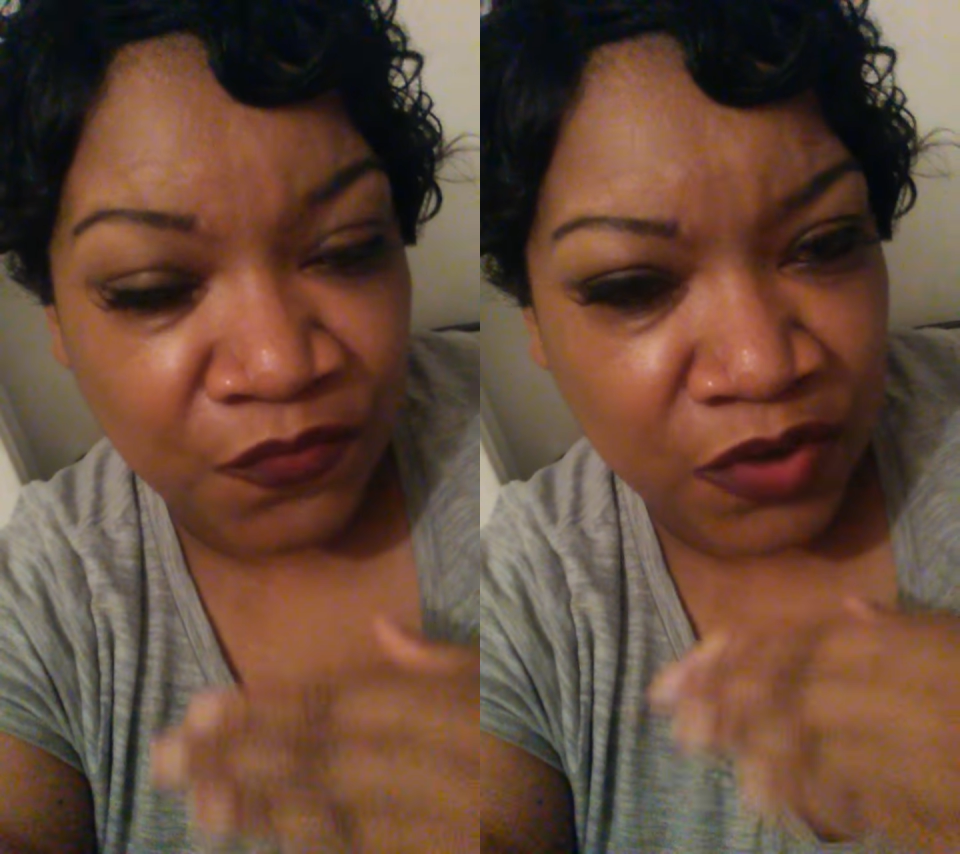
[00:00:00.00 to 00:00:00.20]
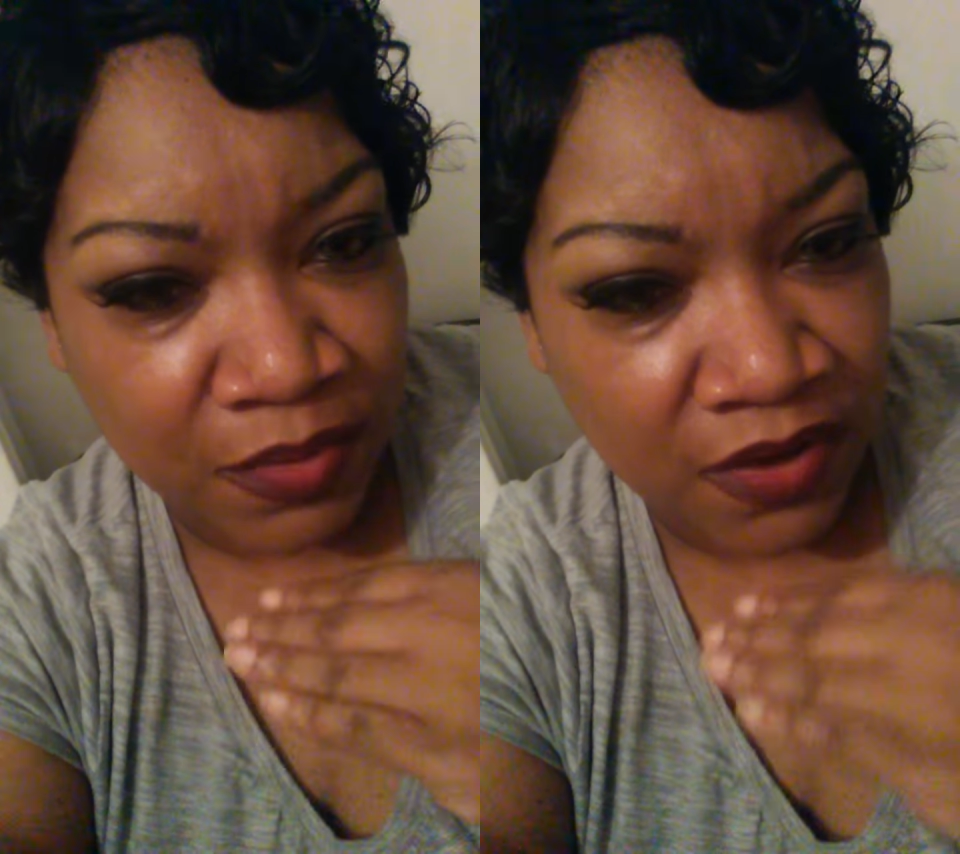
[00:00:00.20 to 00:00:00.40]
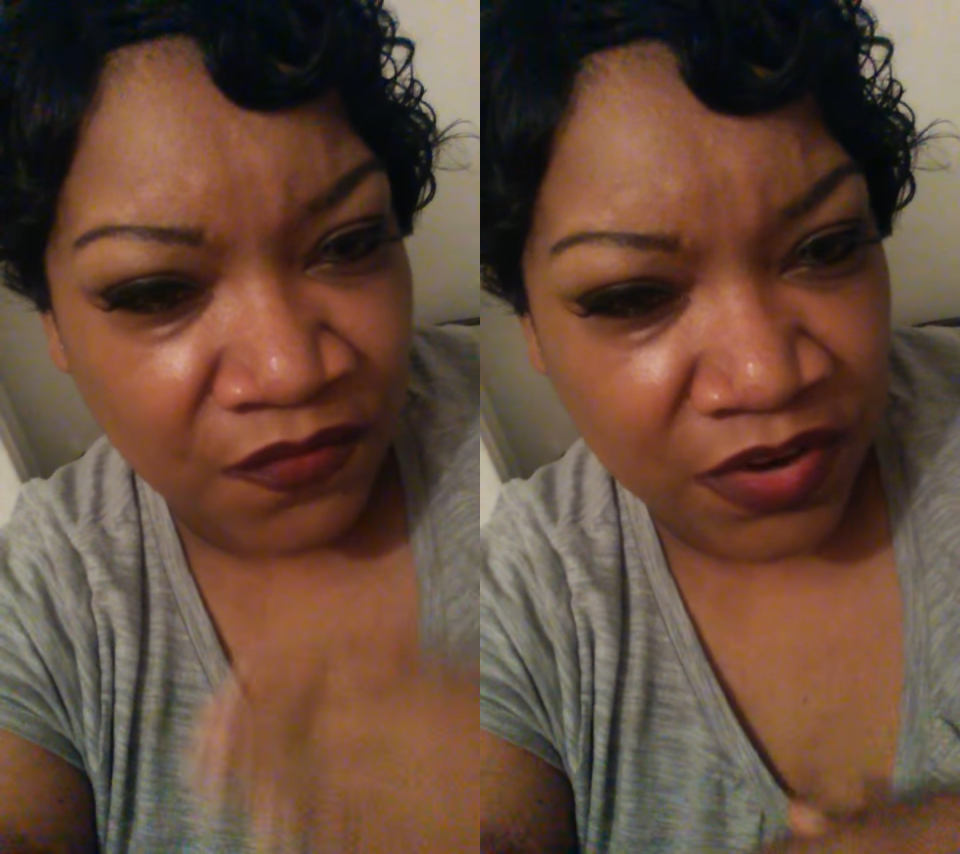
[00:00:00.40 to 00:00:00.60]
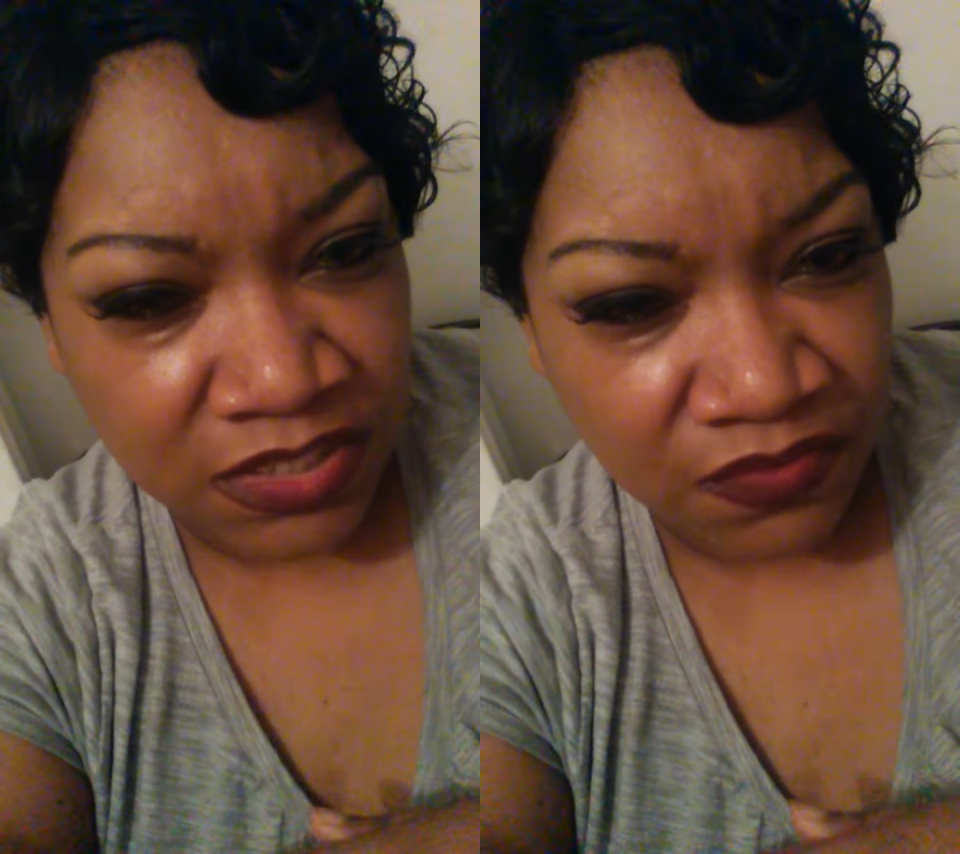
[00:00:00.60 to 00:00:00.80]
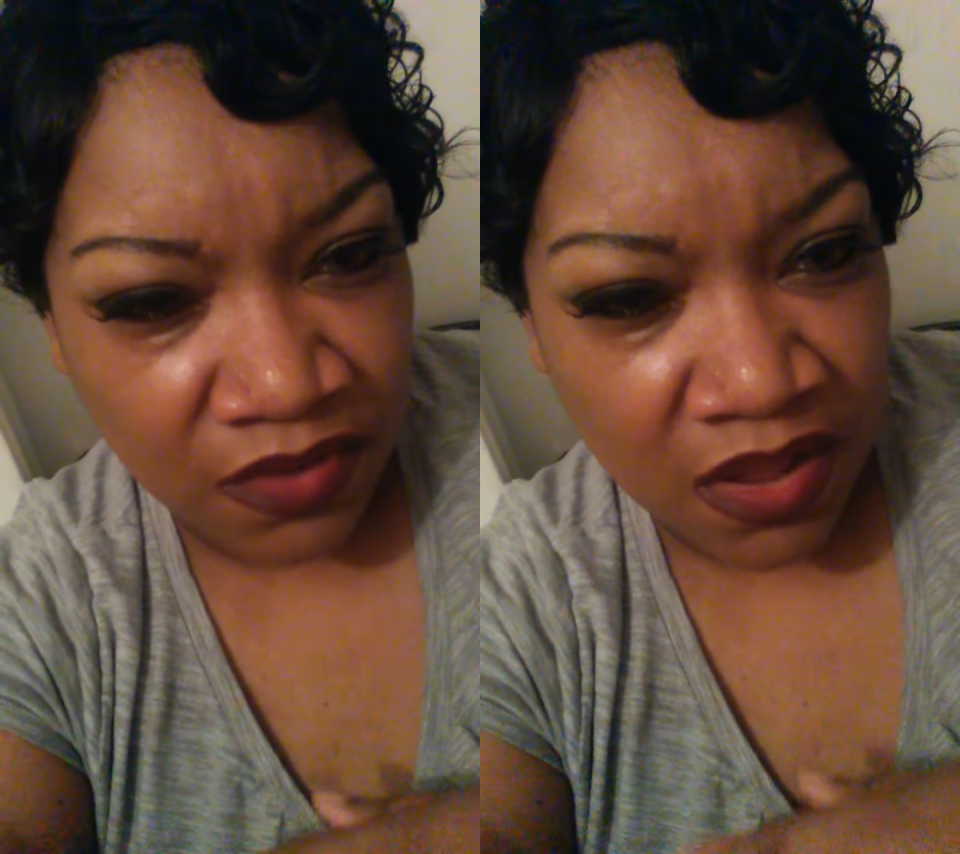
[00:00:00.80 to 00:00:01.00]
from her
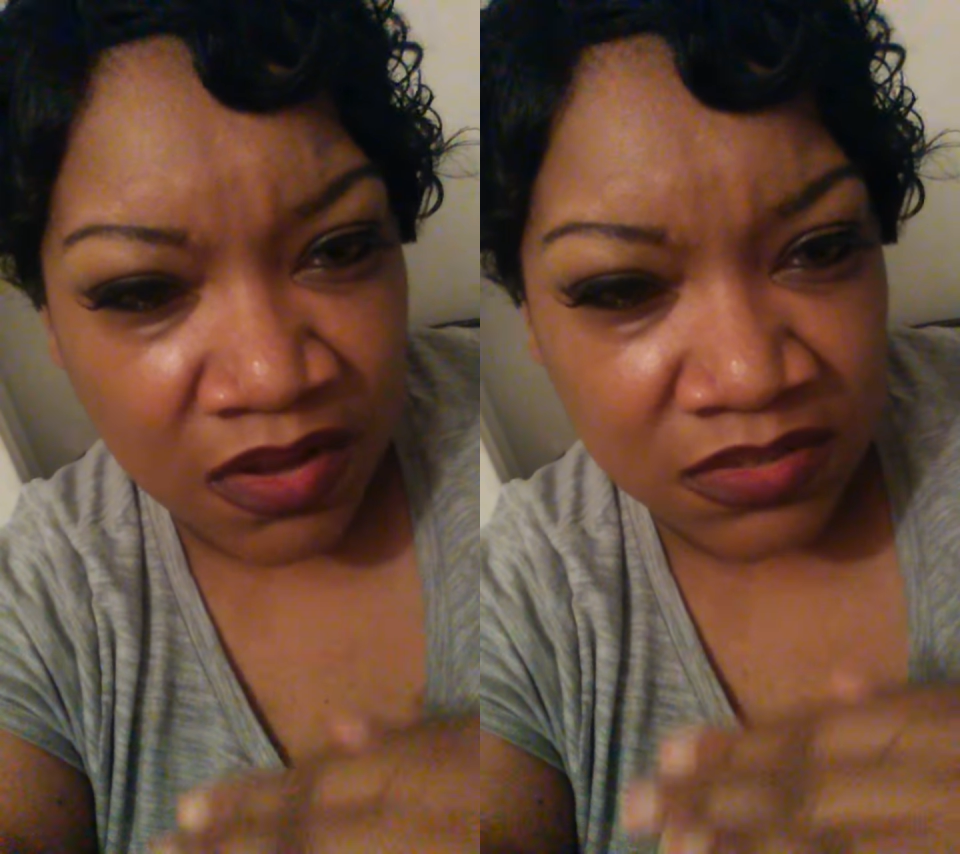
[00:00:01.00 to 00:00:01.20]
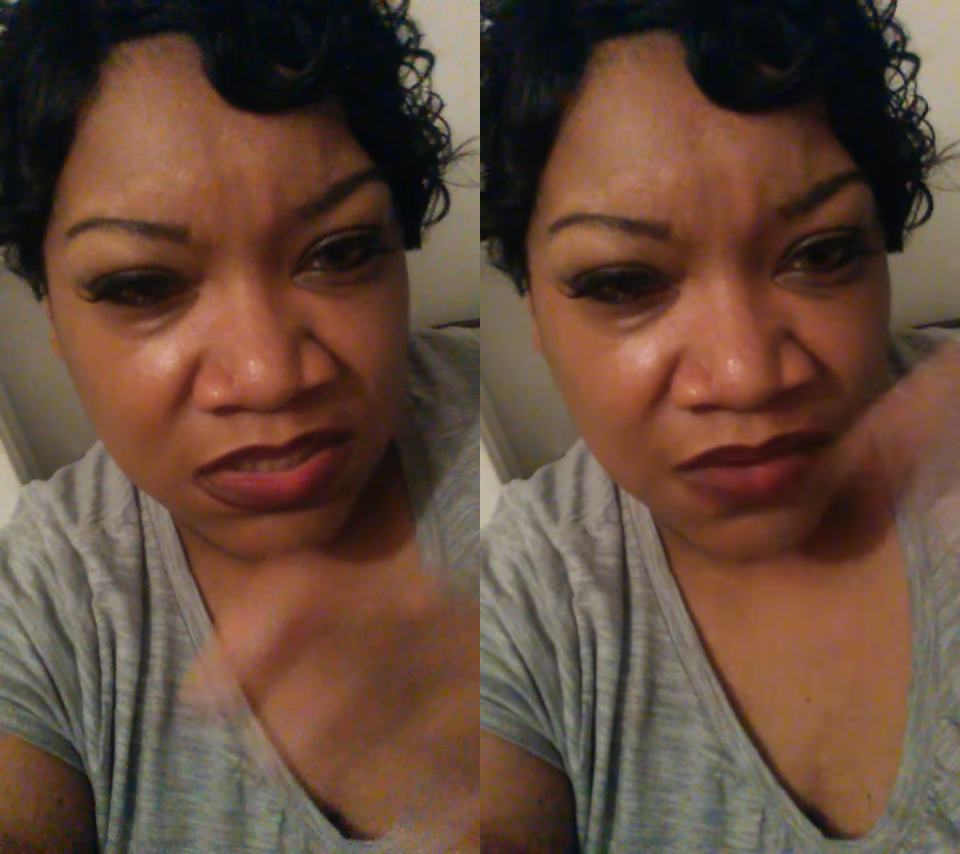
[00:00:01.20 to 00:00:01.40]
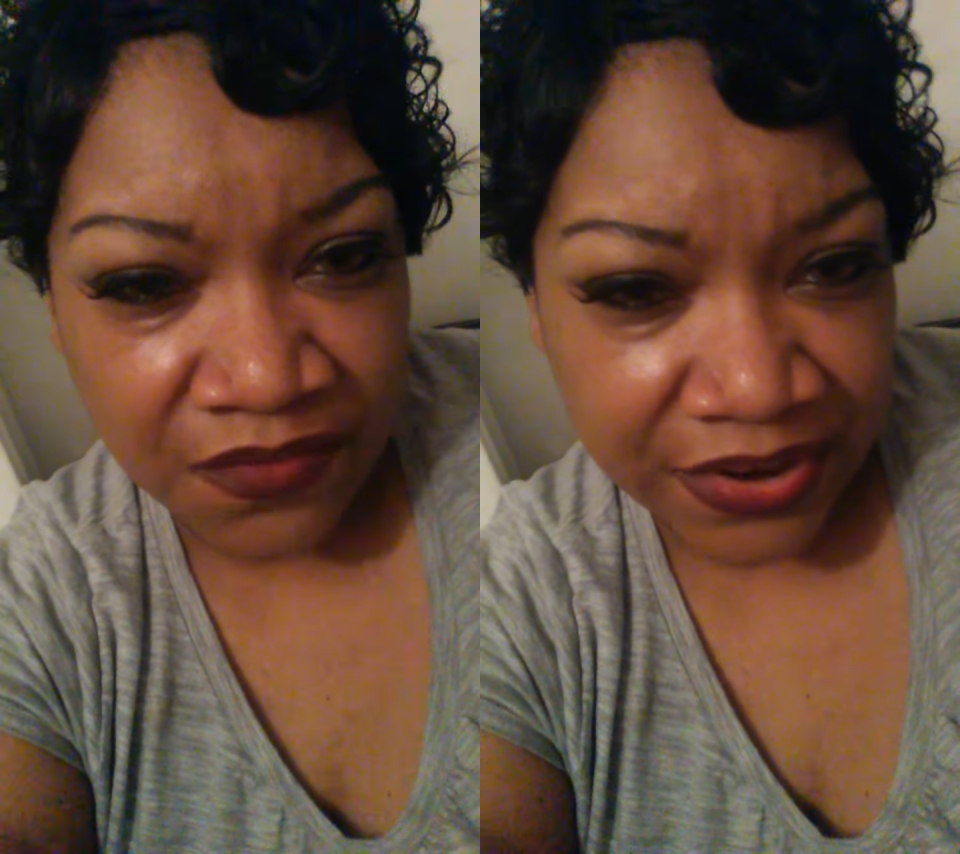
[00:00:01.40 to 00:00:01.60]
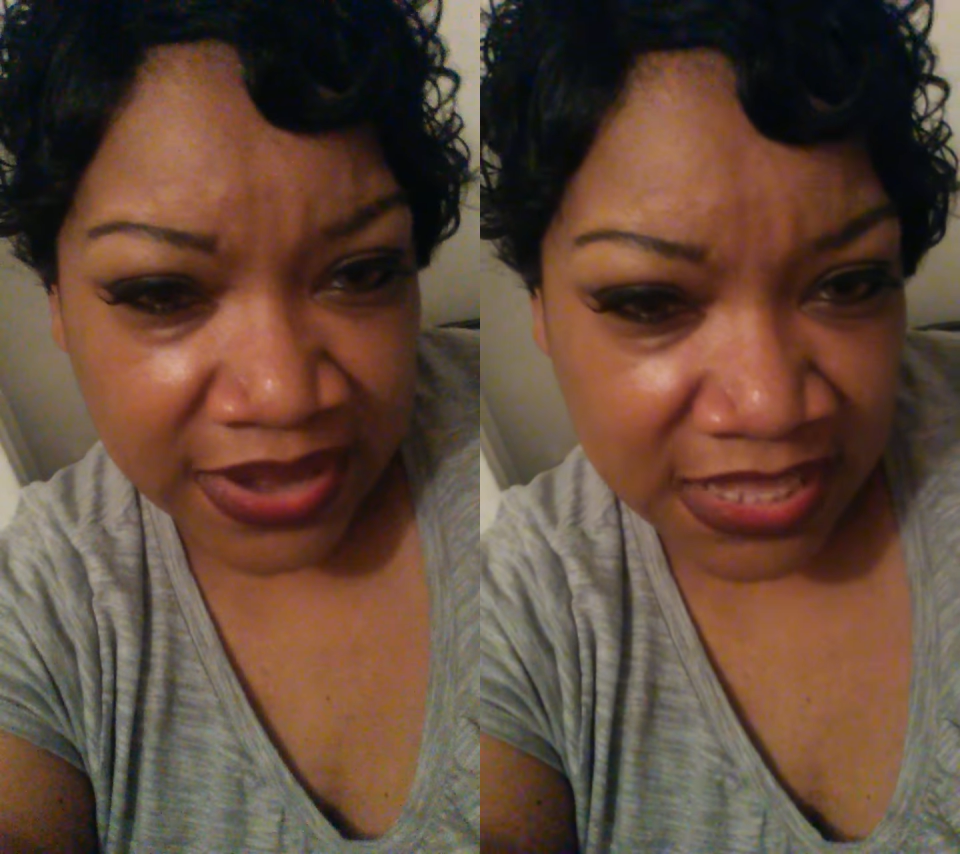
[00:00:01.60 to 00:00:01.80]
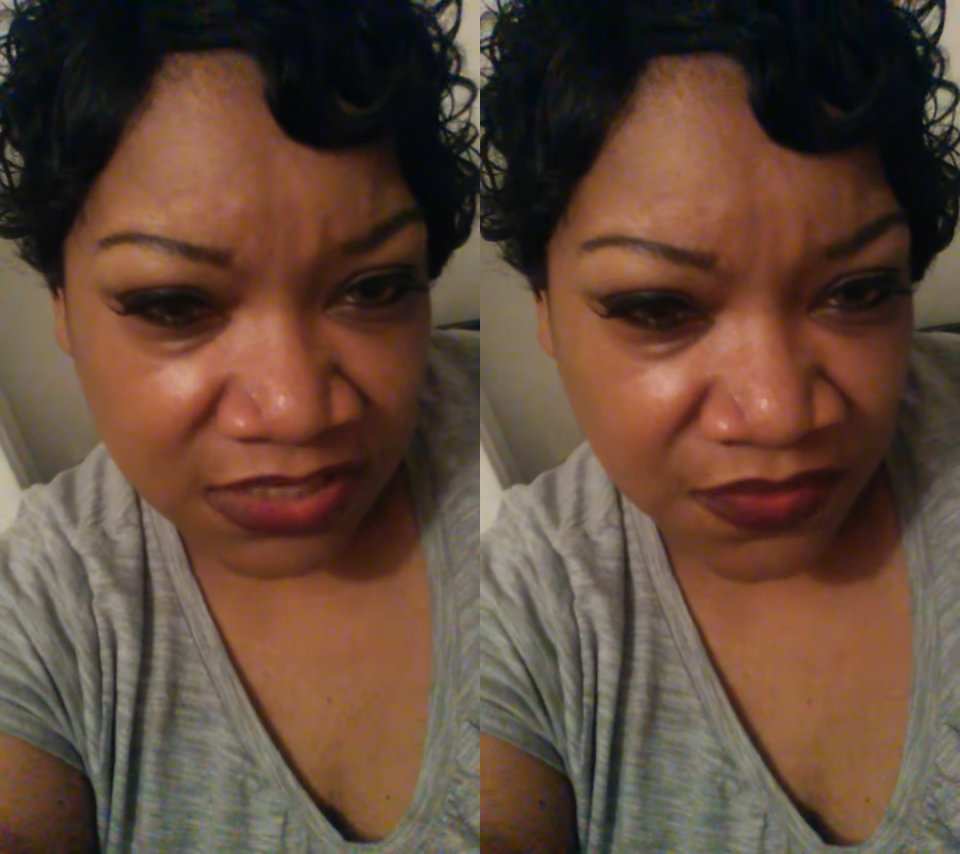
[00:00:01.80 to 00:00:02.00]
first vlog to the very
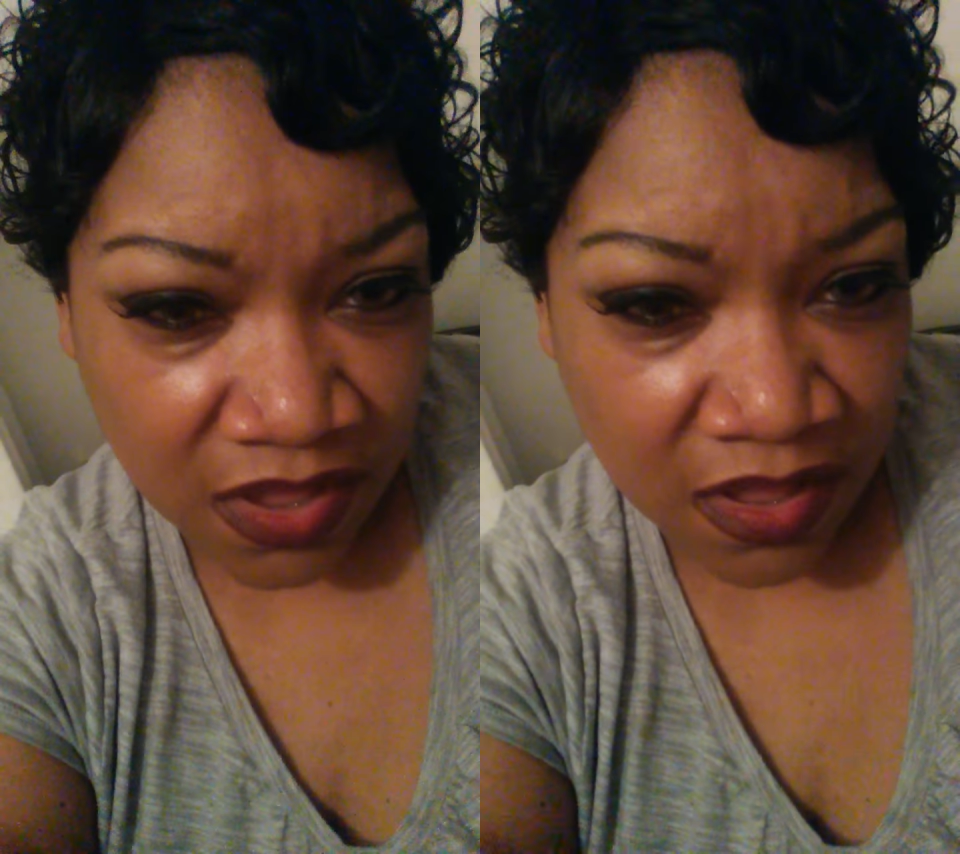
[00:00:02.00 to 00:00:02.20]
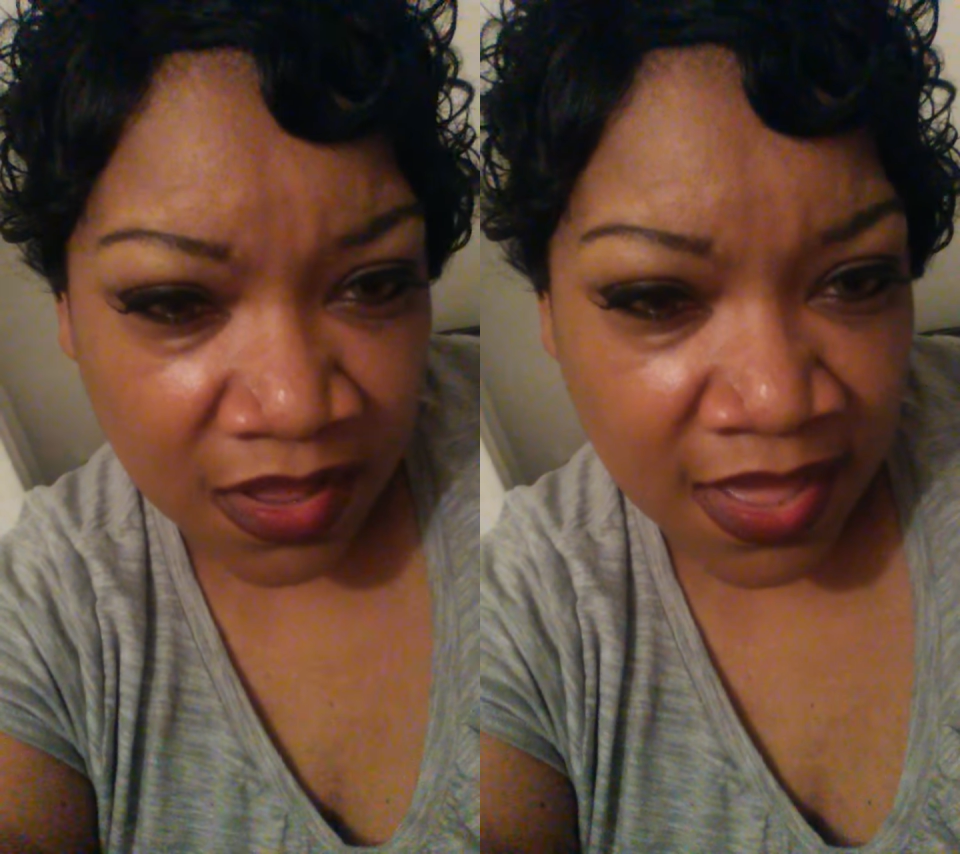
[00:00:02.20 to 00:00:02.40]
last vlog,